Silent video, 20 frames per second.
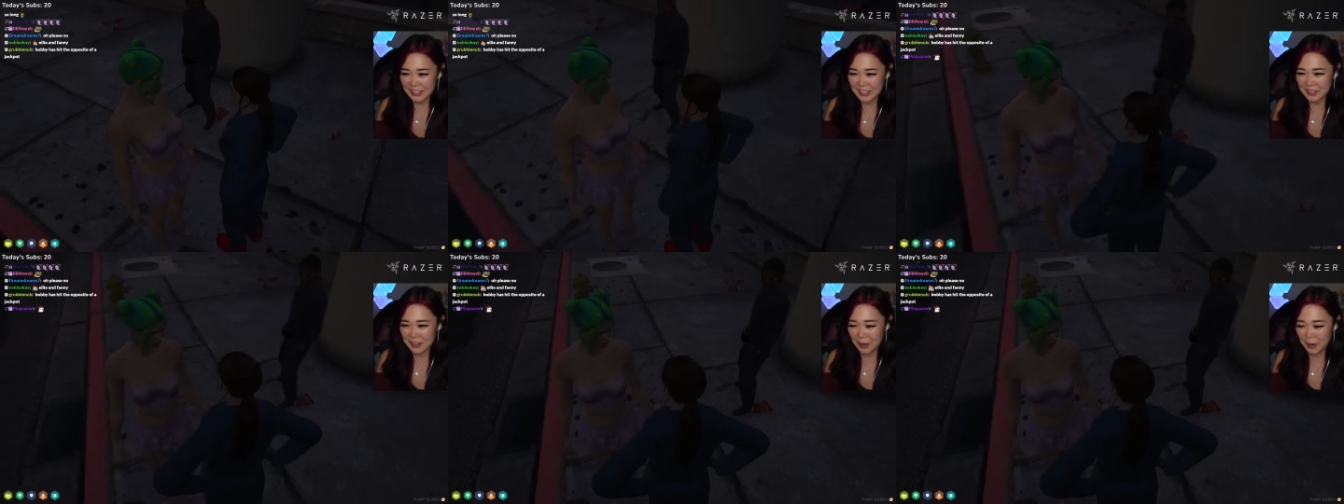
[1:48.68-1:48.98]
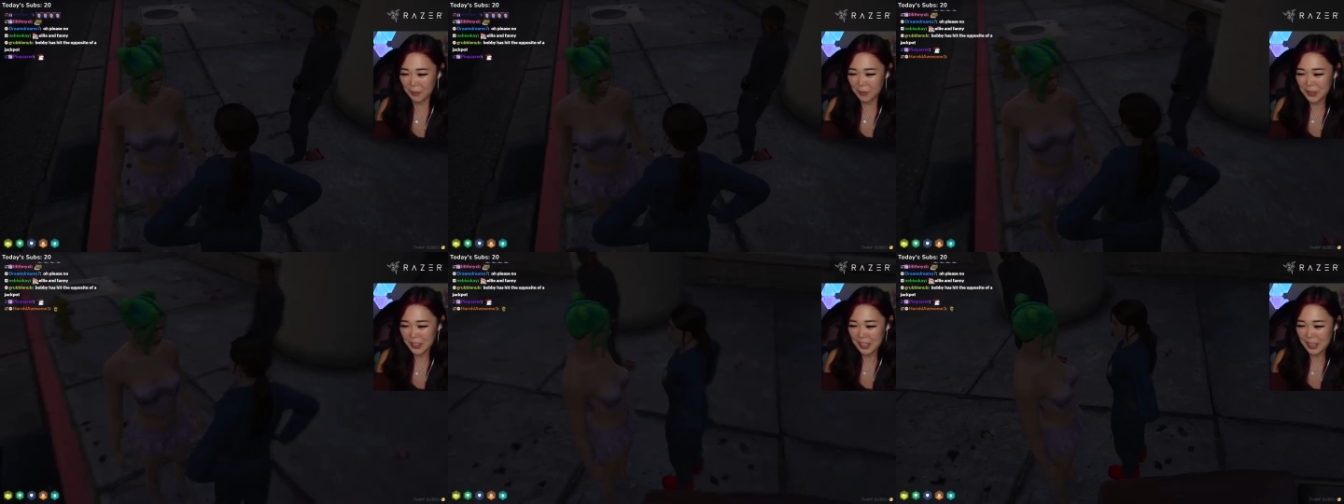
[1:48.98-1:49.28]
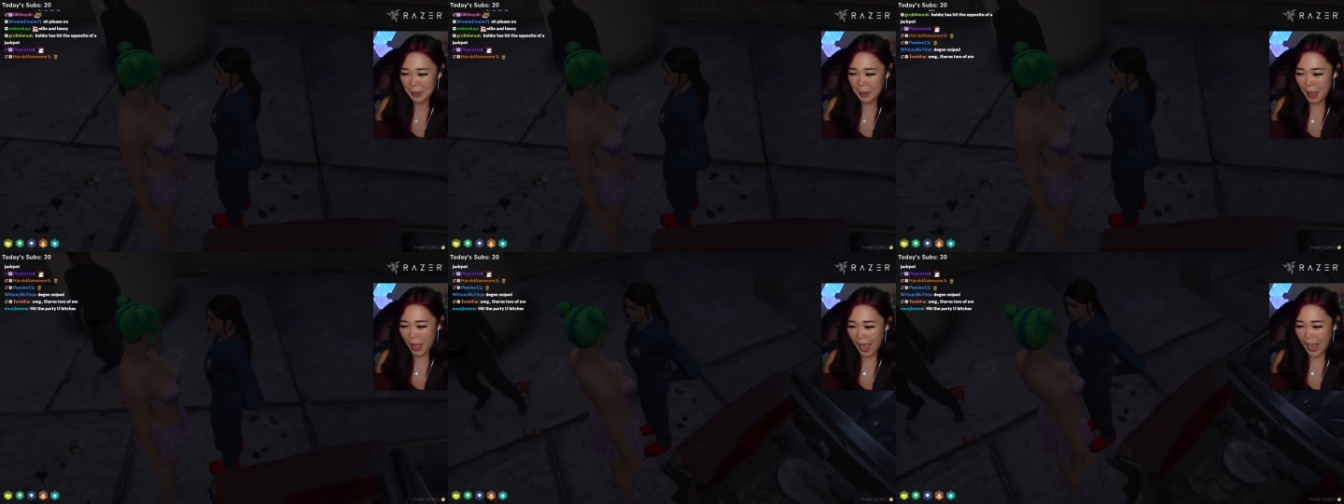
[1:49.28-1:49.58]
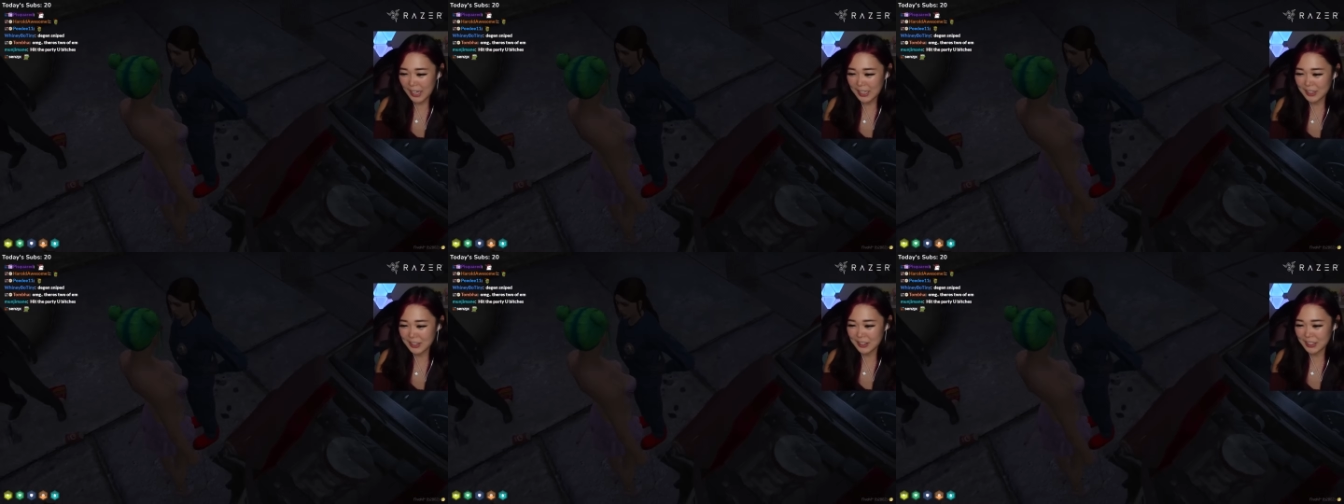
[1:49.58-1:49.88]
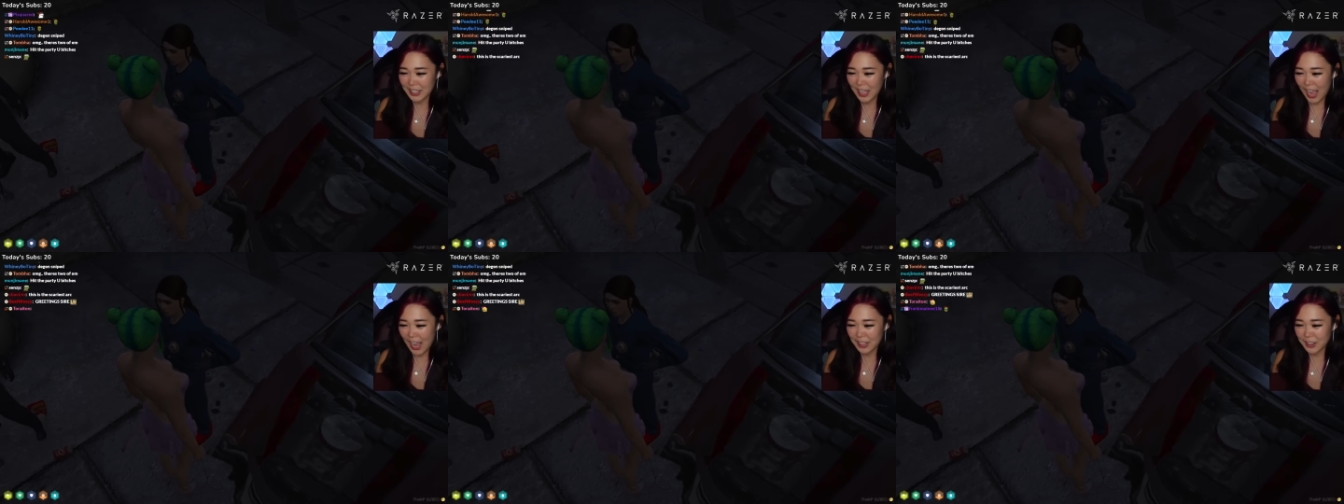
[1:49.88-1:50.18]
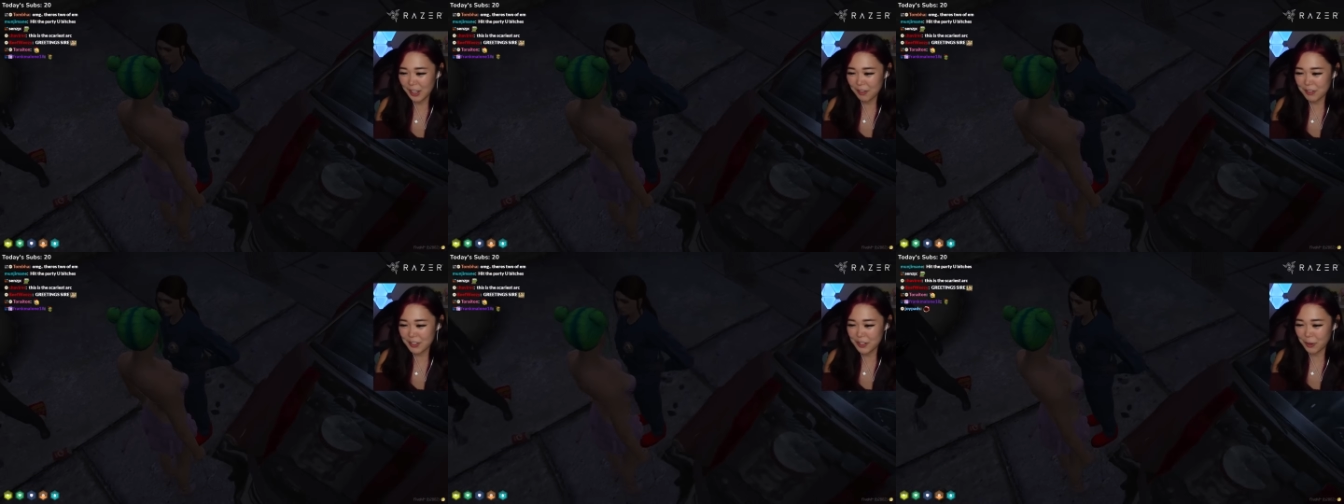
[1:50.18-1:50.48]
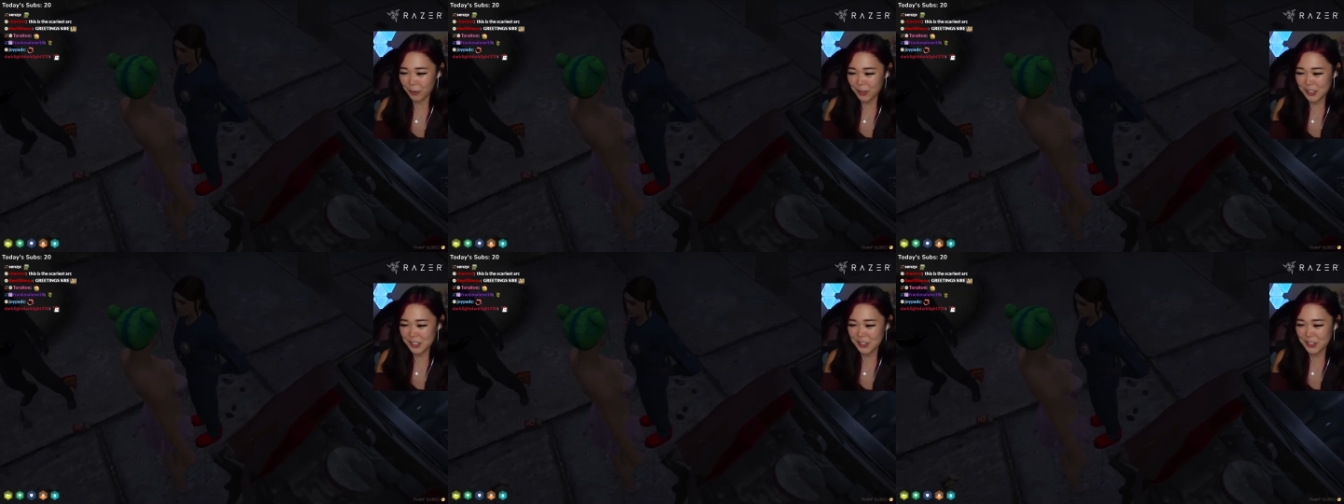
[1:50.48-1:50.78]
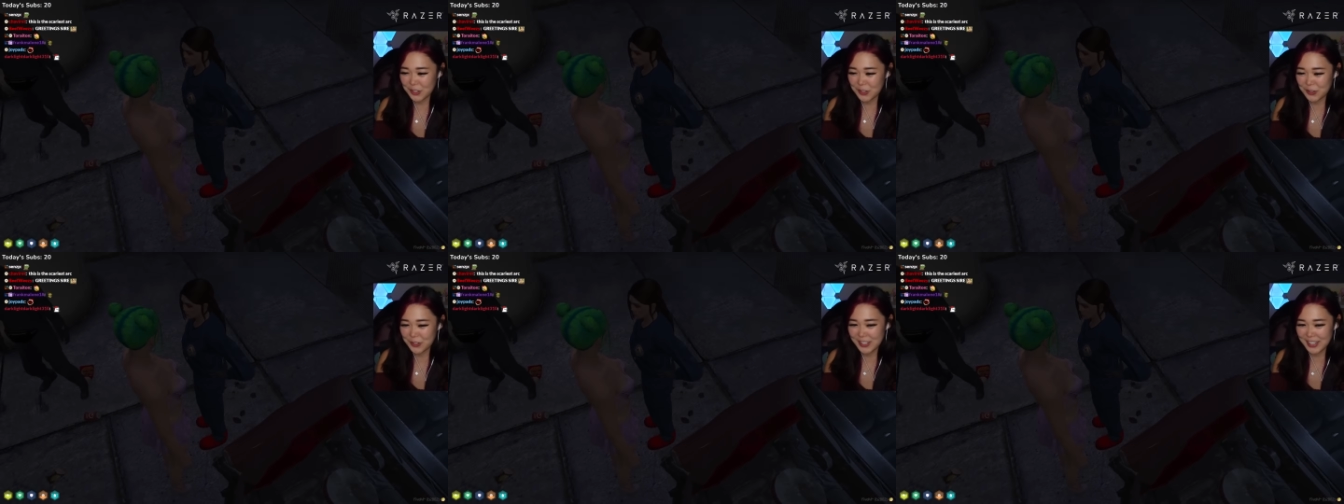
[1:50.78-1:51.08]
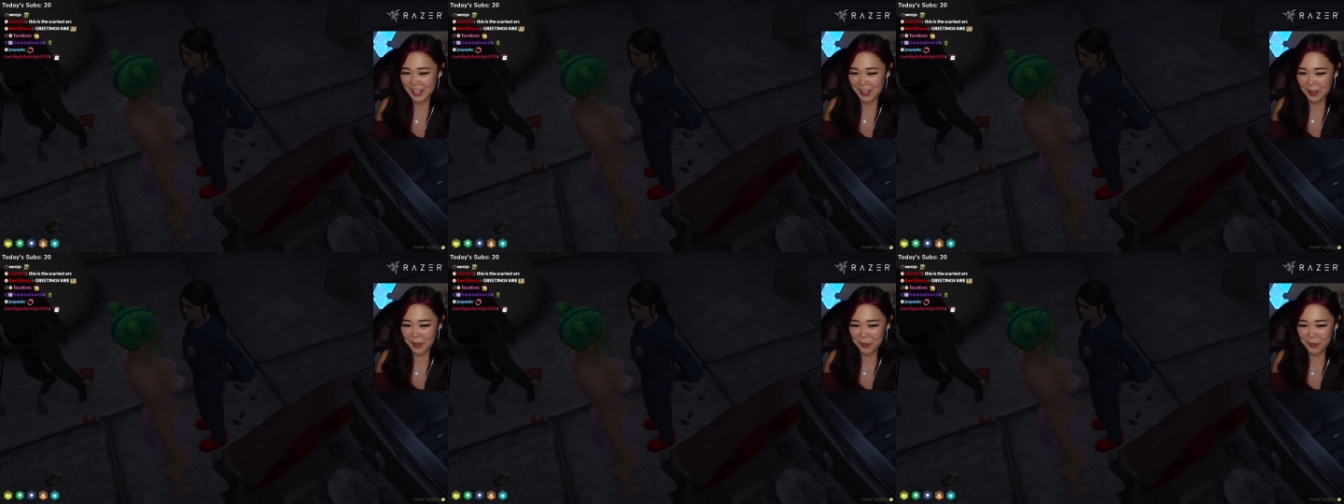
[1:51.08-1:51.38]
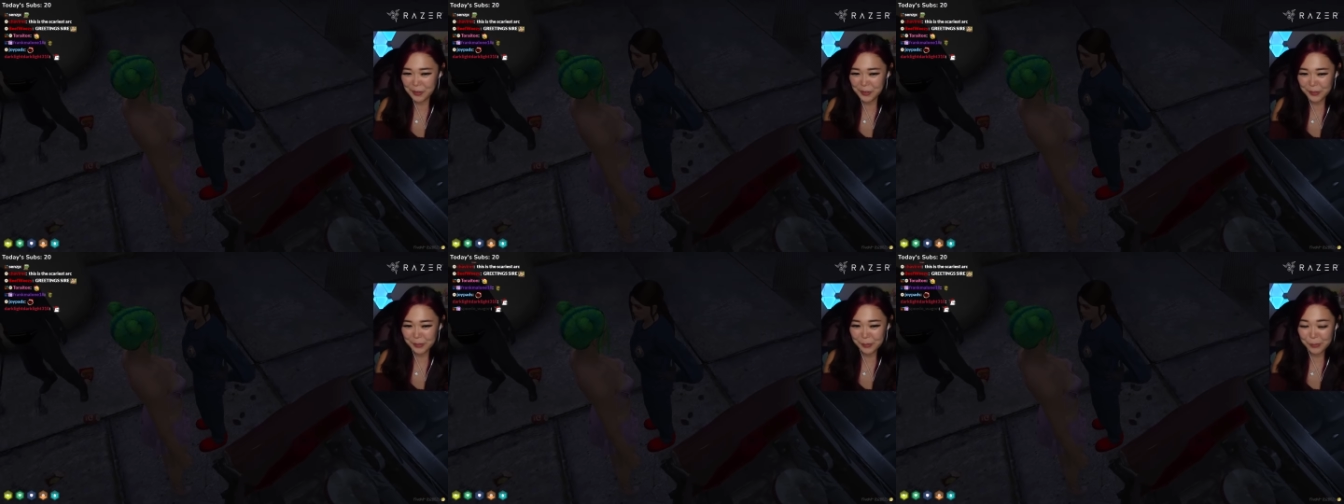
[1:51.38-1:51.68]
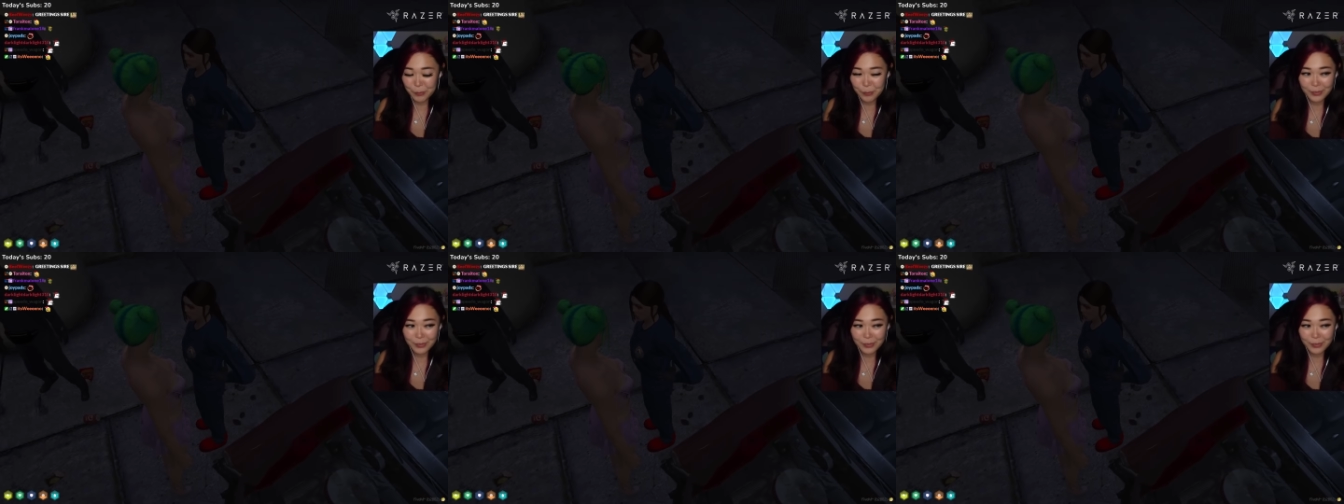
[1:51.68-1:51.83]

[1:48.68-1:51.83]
You know. Wow. I, I, love your shoes, though.